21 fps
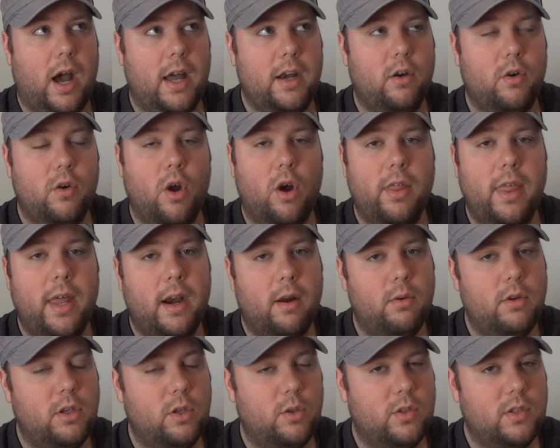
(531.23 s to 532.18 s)
I don't know that I
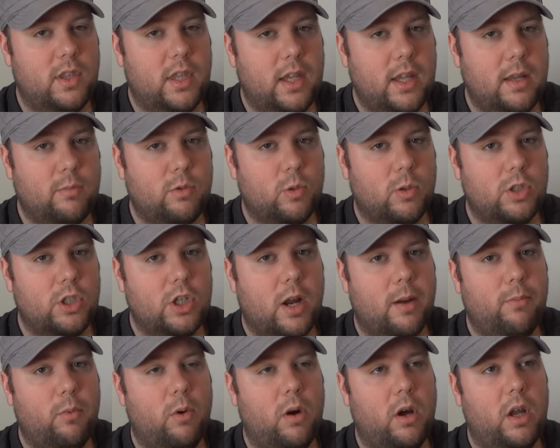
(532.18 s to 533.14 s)
would use the Games
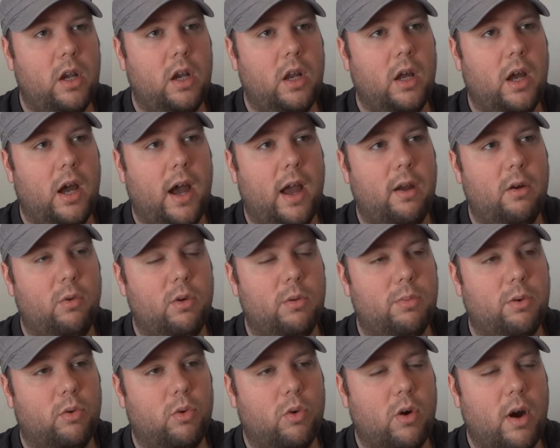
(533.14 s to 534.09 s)
Workshop one. I
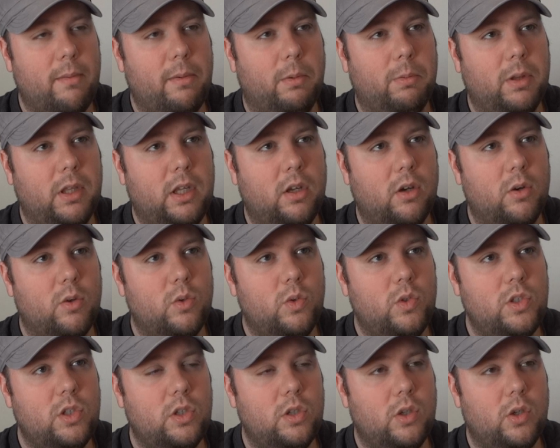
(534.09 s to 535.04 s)
would probably go
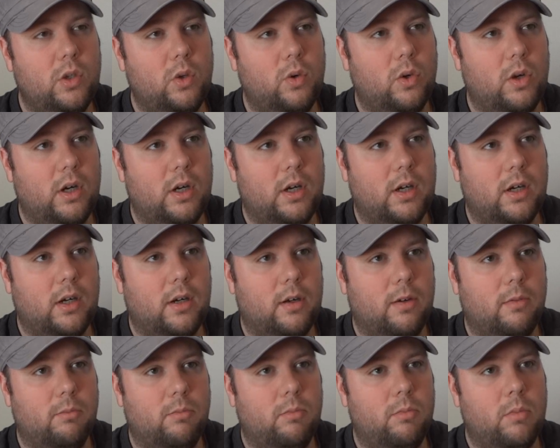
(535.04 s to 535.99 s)
to
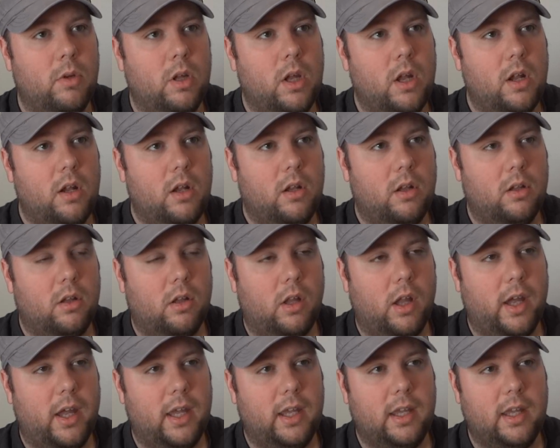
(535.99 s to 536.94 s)

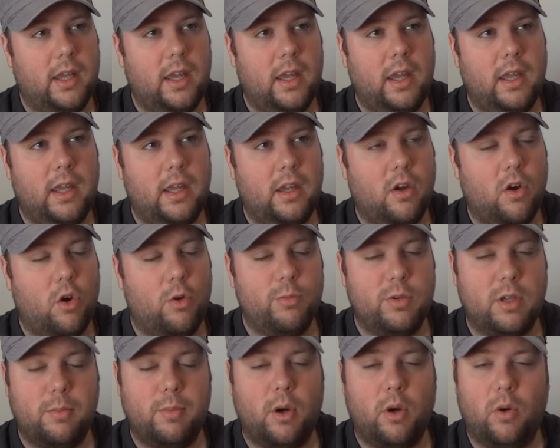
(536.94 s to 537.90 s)
like a
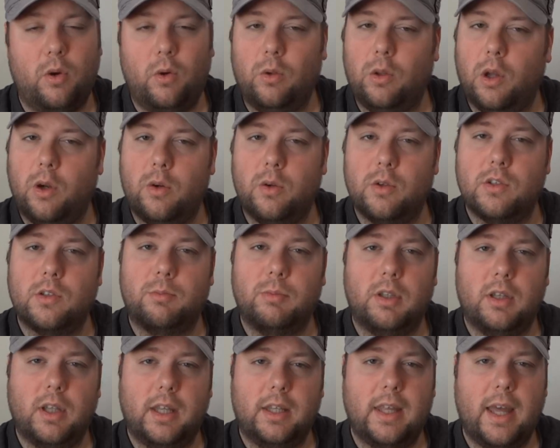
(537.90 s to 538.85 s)
Home Depot, Lowe's,
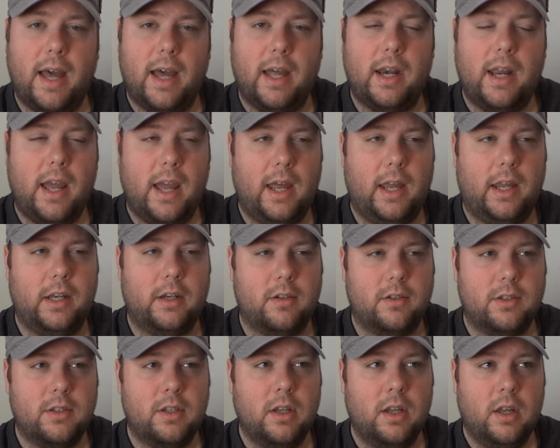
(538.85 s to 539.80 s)
something like that,
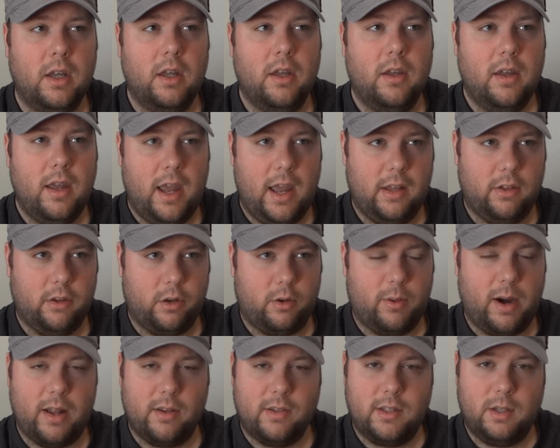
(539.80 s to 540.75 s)
and look
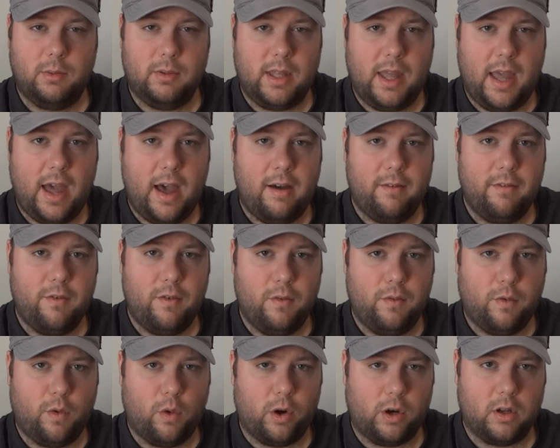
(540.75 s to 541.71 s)
around and see what they have
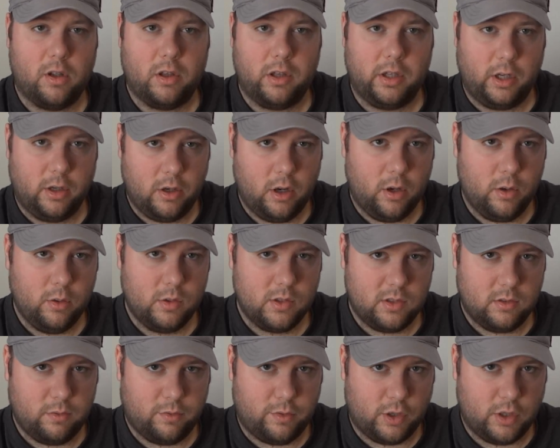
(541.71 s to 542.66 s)
for clear
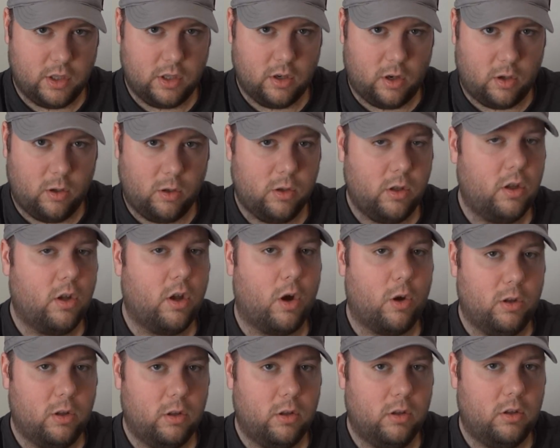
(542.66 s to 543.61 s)
coats, for dull
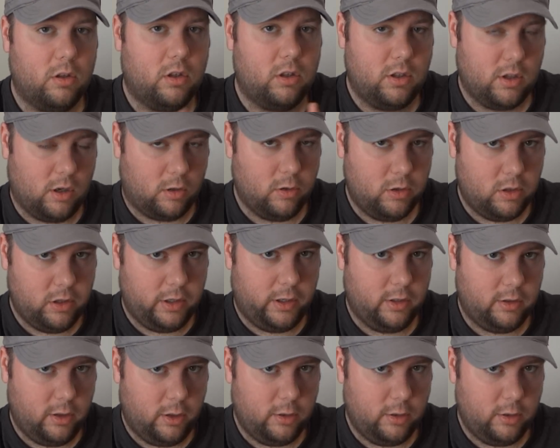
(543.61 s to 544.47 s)
clear